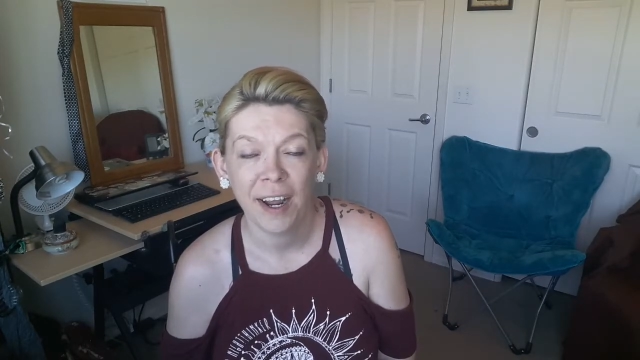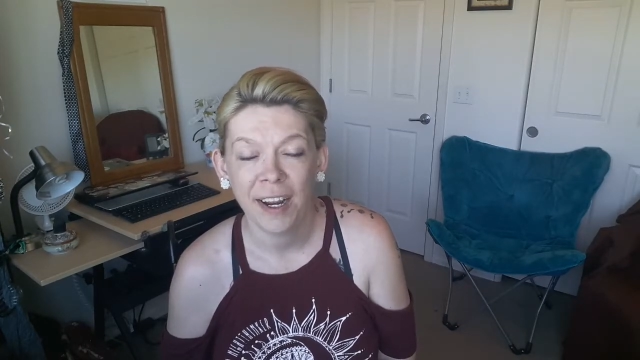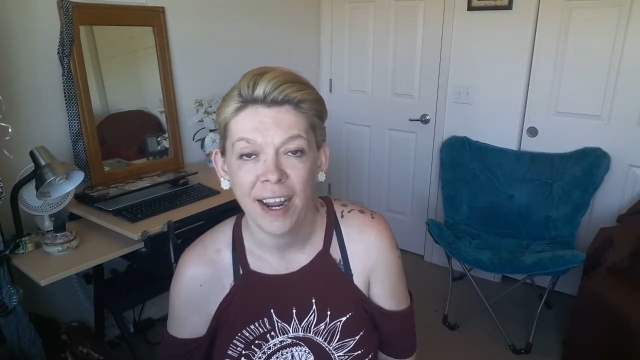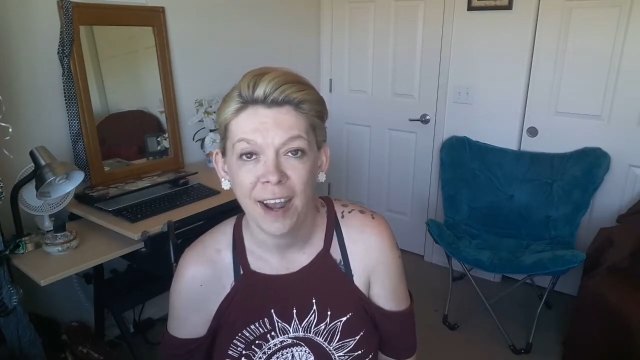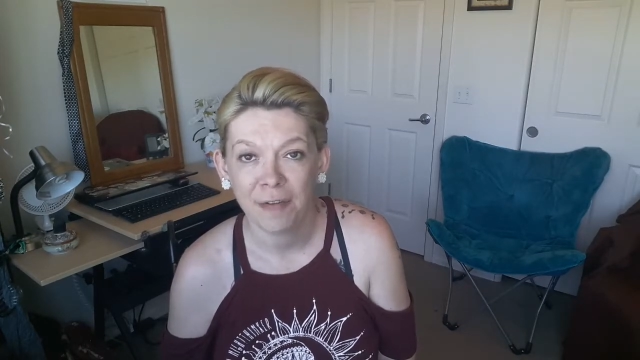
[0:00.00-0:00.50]

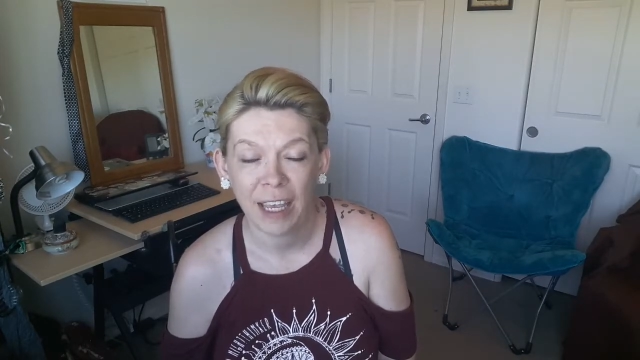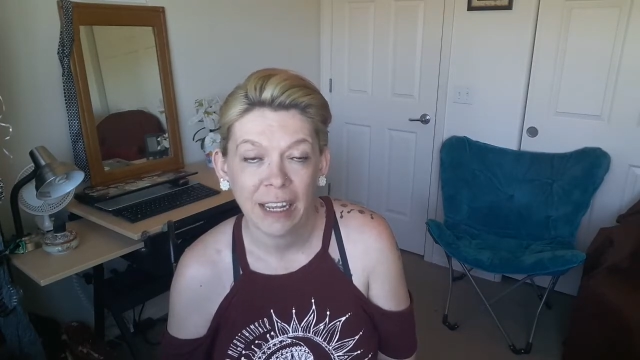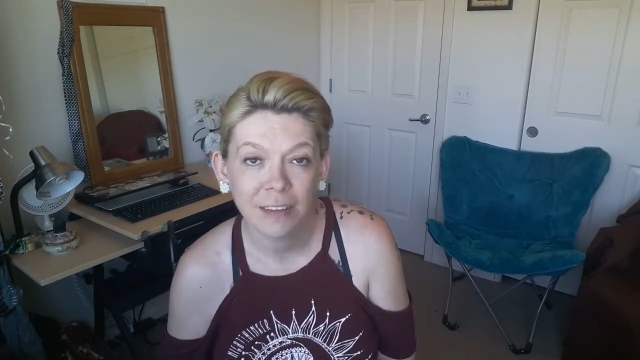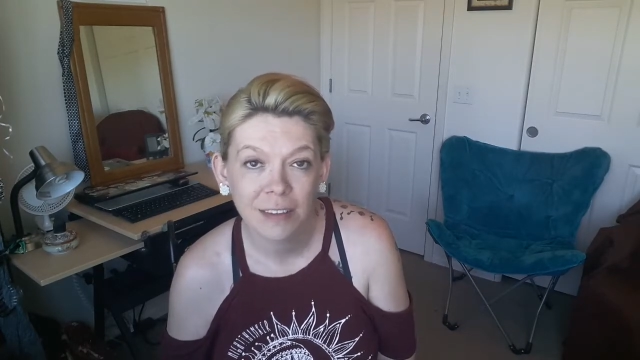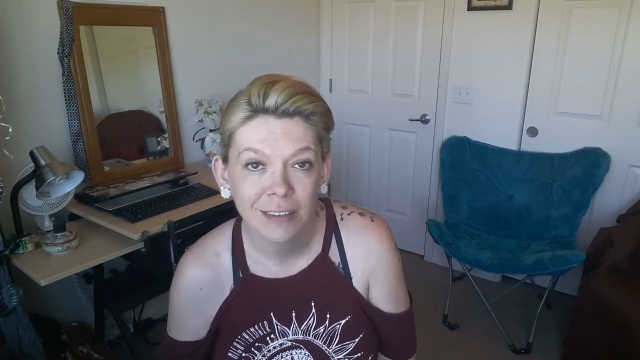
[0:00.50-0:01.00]
I have
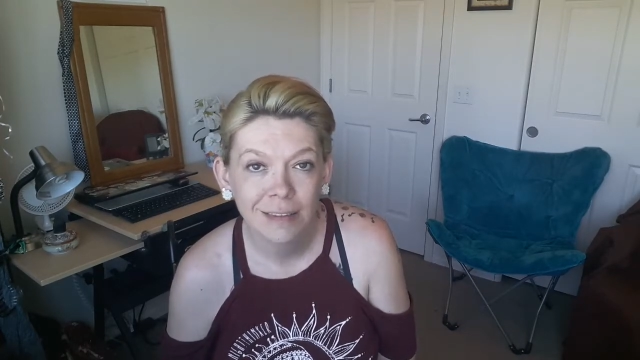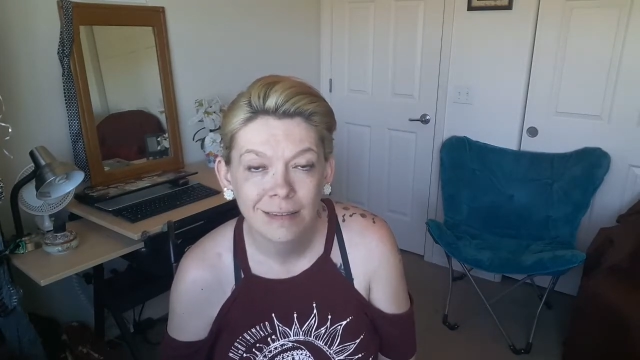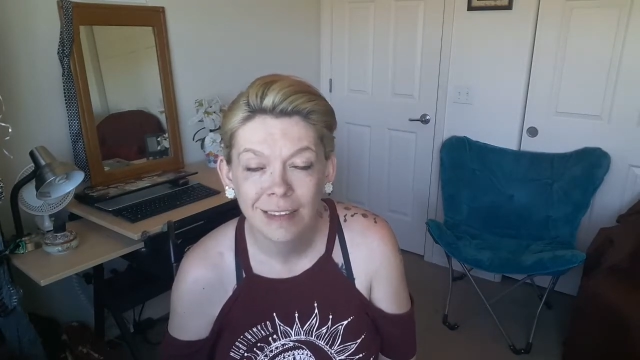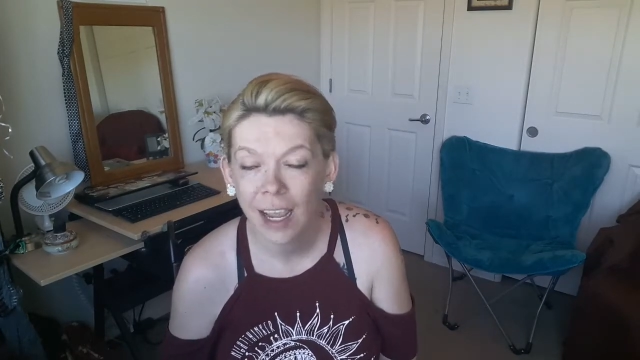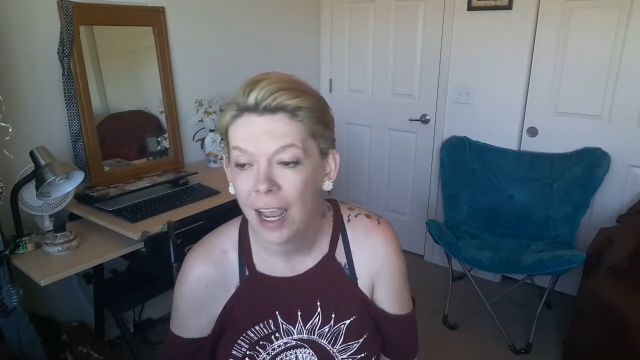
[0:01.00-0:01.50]
kids
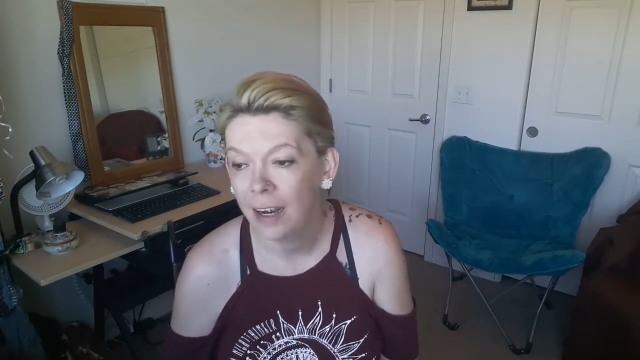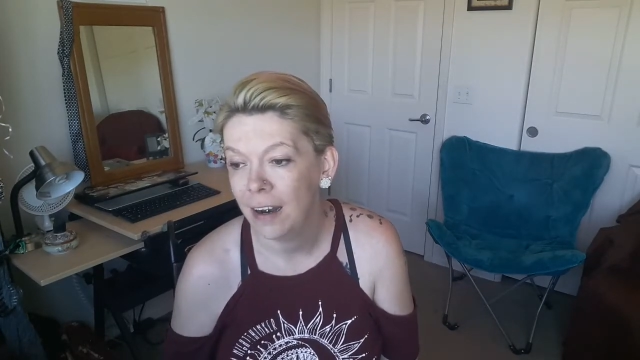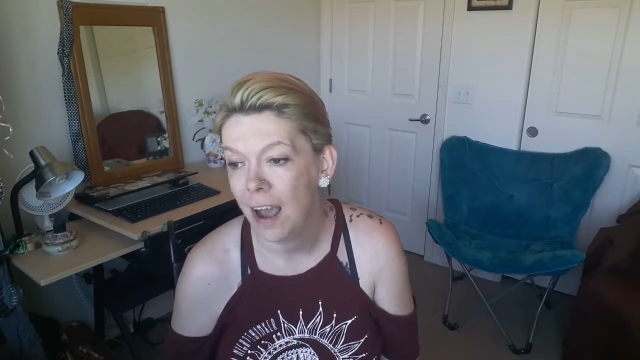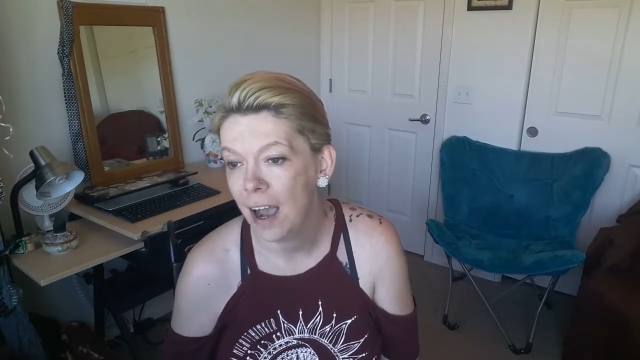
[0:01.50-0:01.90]
and